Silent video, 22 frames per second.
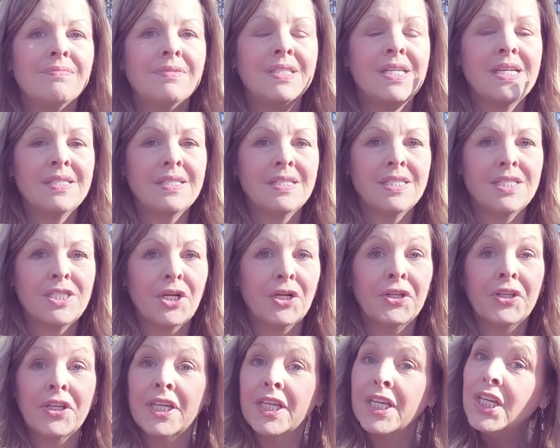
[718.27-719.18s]

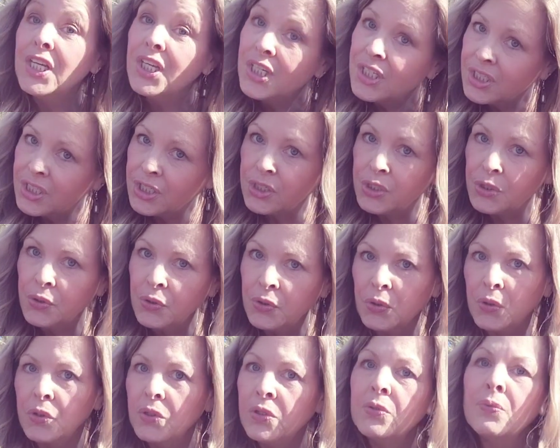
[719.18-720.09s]
necessarily
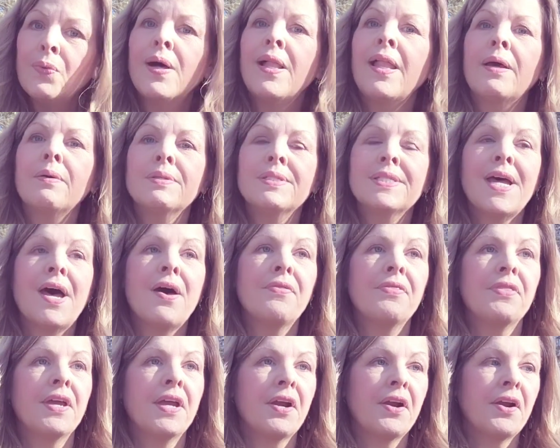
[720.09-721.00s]
Google while I was
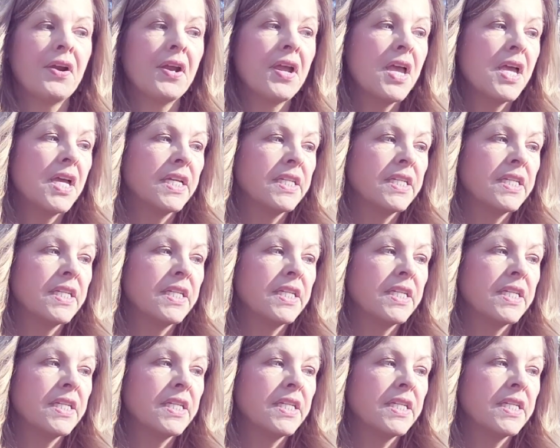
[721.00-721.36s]
out there,